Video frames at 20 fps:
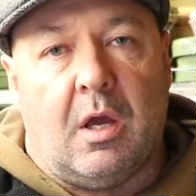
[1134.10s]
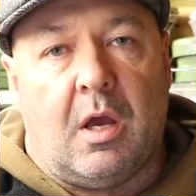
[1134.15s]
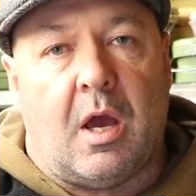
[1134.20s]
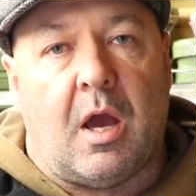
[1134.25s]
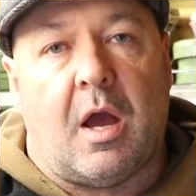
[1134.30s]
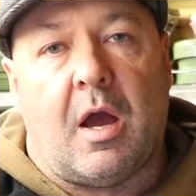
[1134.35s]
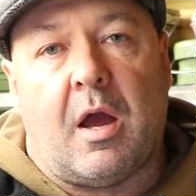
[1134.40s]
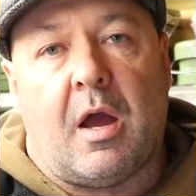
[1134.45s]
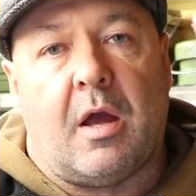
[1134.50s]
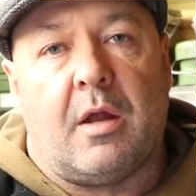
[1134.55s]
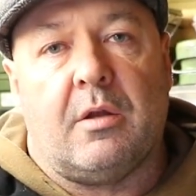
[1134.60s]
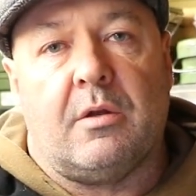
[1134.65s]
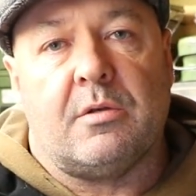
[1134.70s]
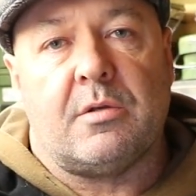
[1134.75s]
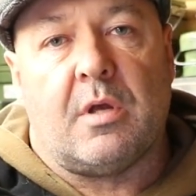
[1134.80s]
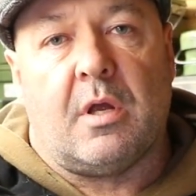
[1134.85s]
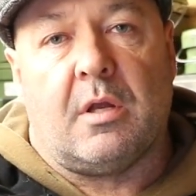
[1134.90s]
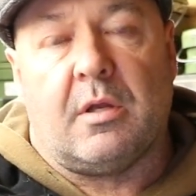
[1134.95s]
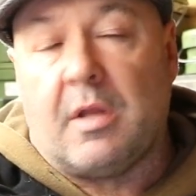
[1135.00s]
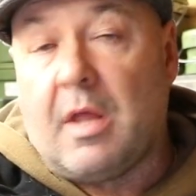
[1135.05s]
and
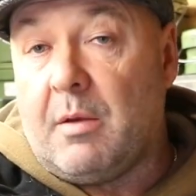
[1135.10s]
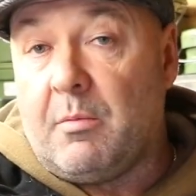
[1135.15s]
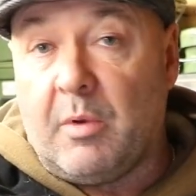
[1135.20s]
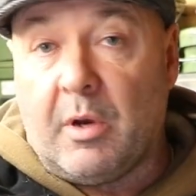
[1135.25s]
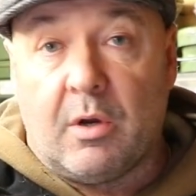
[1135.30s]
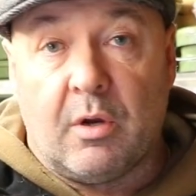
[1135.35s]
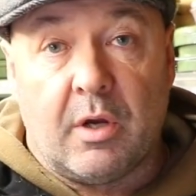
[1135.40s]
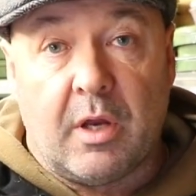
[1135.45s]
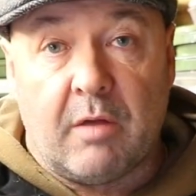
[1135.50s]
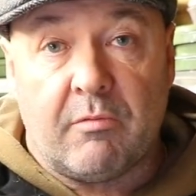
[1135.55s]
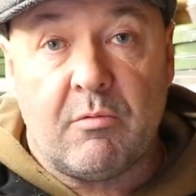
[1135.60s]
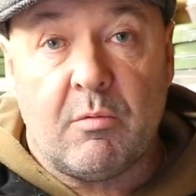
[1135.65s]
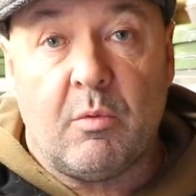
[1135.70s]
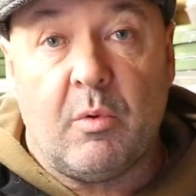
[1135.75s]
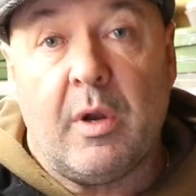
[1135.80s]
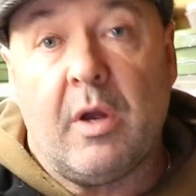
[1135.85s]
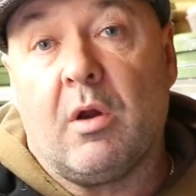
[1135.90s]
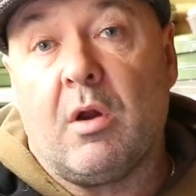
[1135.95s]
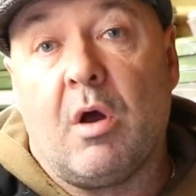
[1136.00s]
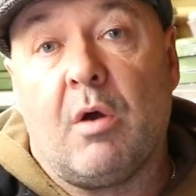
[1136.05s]
then we're going to give them
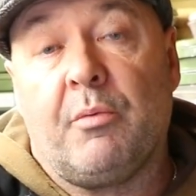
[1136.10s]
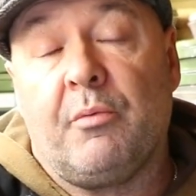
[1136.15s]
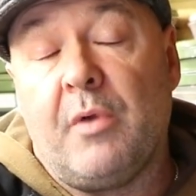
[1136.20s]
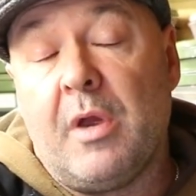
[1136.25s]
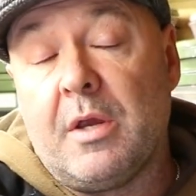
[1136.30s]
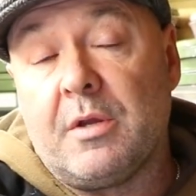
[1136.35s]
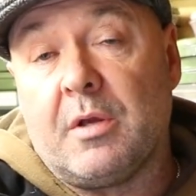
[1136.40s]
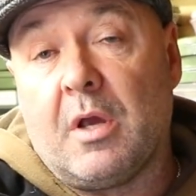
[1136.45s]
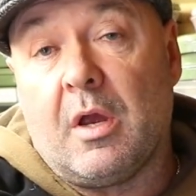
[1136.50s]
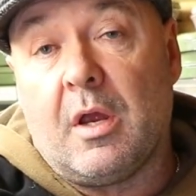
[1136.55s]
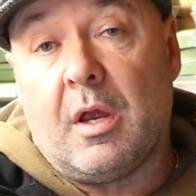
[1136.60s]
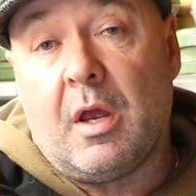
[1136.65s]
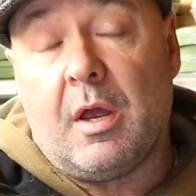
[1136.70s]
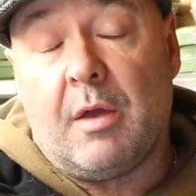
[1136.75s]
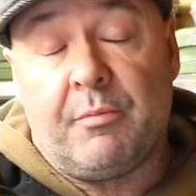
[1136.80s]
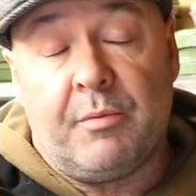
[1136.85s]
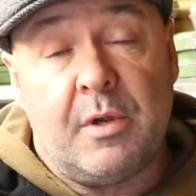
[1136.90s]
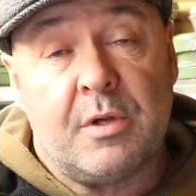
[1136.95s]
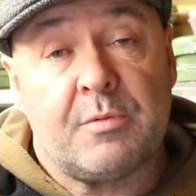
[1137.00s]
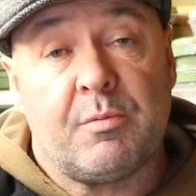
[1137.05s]
away on our
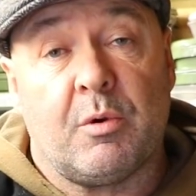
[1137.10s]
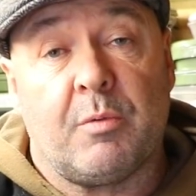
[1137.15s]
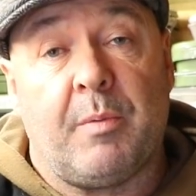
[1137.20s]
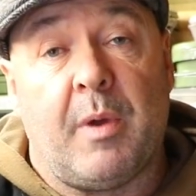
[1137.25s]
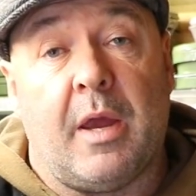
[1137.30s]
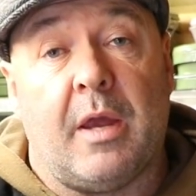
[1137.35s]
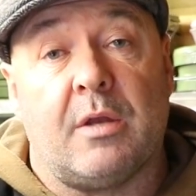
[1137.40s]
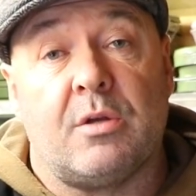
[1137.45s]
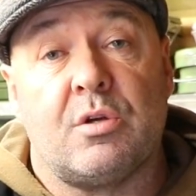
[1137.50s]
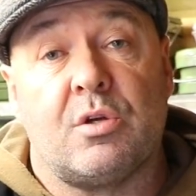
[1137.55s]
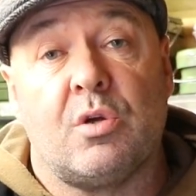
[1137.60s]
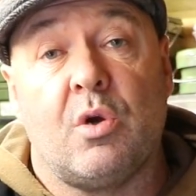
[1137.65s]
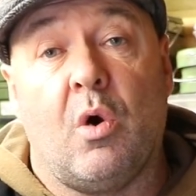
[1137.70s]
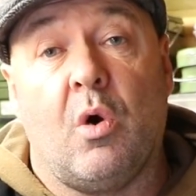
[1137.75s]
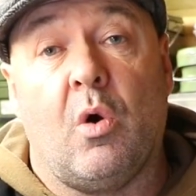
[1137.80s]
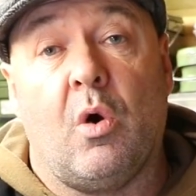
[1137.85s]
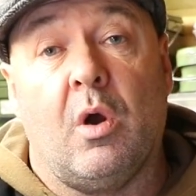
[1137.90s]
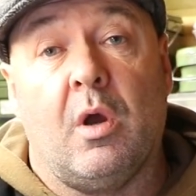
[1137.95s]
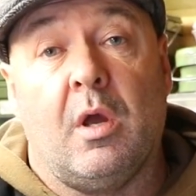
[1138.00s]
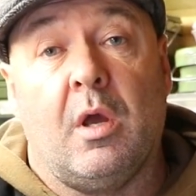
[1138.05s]
Facebook page.
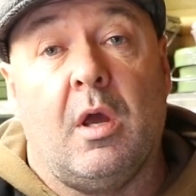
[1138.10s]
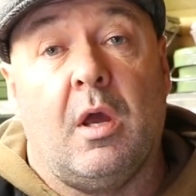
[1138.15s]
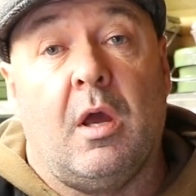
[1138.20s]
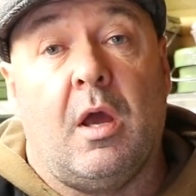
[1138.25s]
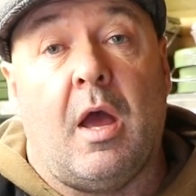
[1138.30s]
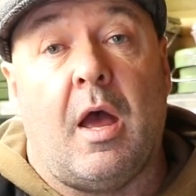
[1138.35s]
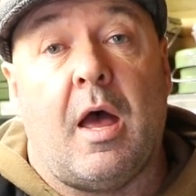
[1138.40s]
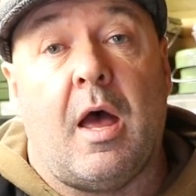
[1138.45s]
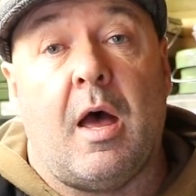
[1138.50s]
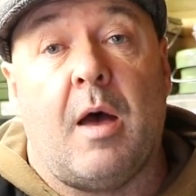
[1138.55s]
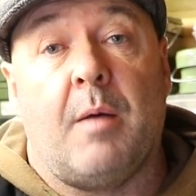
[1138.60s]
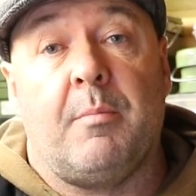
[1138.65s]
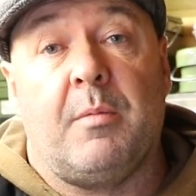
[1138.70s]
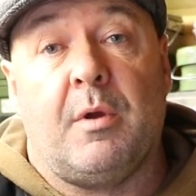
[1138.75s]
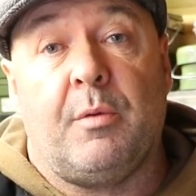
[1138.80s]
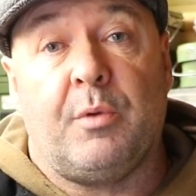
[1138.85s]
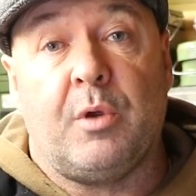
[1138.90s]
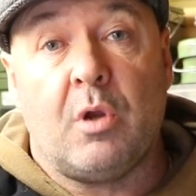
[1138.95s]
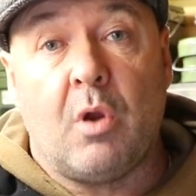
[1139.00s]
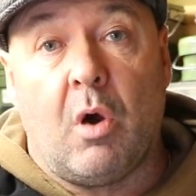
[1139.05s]
So
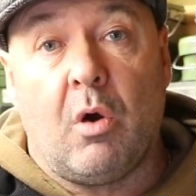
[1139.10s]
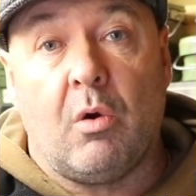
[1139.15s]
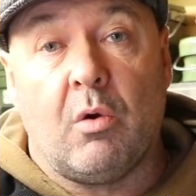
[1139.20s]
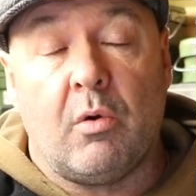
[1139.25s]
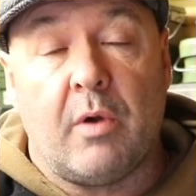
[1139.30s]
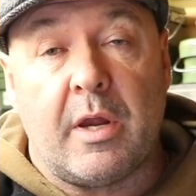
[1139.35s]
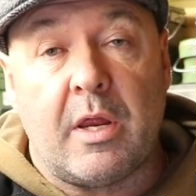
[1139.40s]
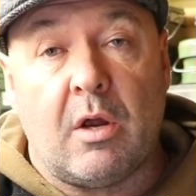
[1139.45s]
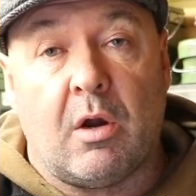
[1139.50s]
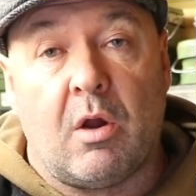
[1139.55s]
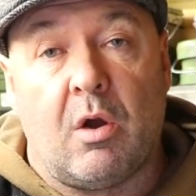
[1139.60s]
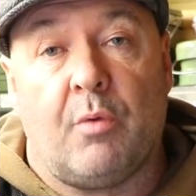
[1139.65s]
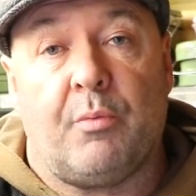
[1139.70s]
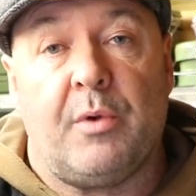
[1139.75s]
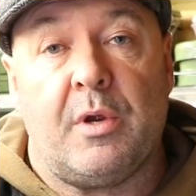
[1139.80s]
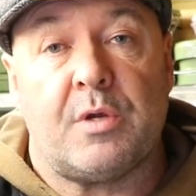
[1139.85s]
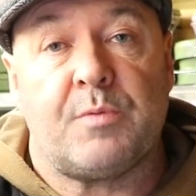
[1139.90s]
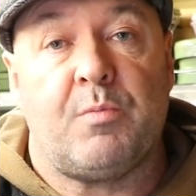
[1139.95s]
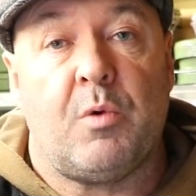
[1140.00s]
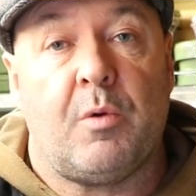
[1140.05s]
if you're not already on our
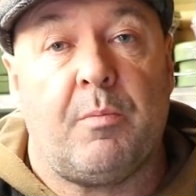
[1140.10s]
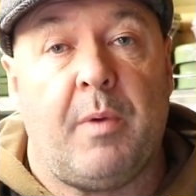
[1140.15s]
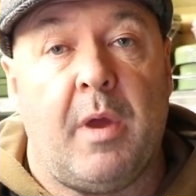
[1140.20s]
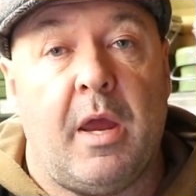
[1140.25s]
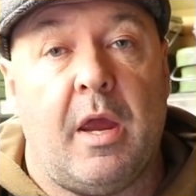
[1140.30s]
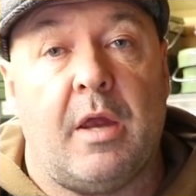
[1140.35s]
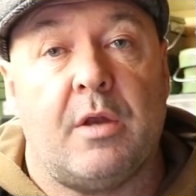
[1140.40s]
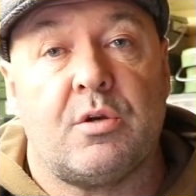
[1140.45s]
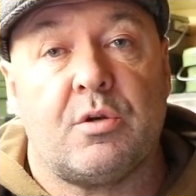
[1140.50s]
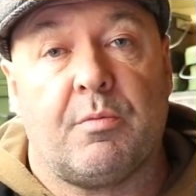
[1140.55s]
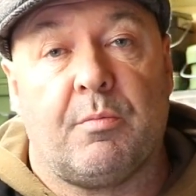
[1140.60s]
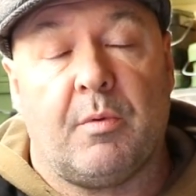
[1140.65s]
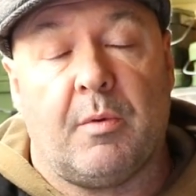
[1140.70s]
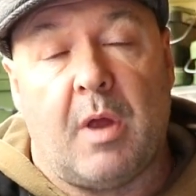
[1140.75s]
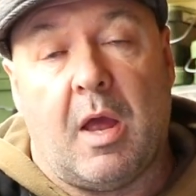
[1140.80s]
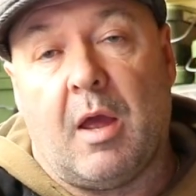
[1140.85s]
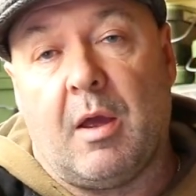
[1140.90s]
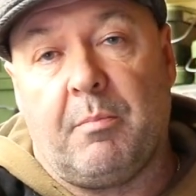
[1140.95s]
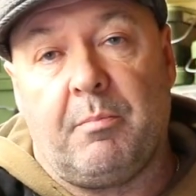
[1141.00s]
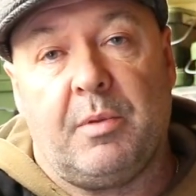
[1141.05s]
Facebook page,
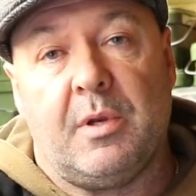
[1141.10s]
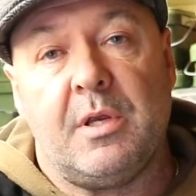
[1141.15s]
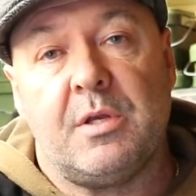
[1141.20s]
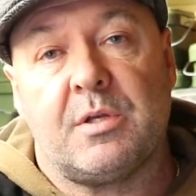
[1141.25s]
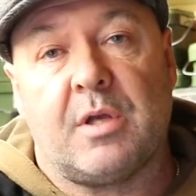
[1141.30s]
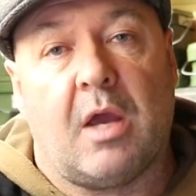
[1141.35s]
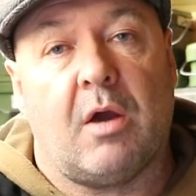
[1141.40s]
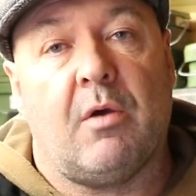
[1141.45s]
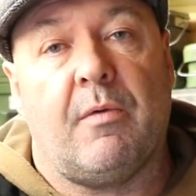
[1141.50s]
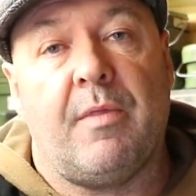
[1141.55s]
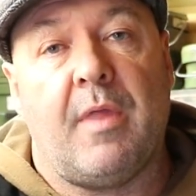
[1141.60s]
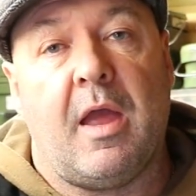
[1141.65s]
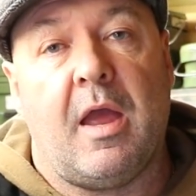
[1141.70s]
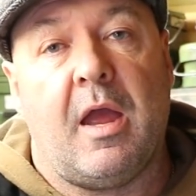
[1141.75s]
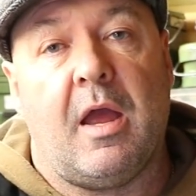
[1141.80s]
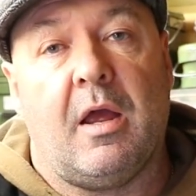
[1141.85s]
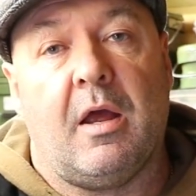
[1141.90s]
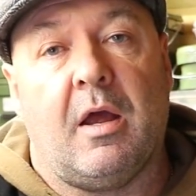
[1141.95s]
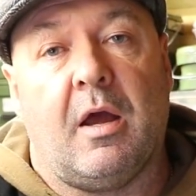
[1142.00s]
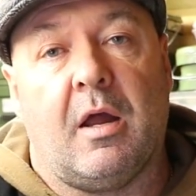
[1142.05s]
please get on
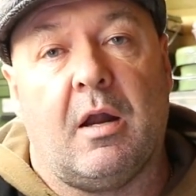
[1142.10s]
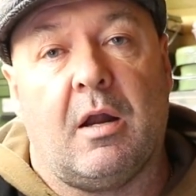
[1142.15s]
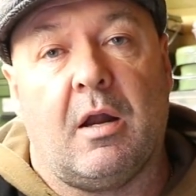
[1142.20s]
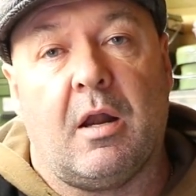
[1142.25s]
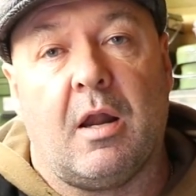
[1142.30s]
there and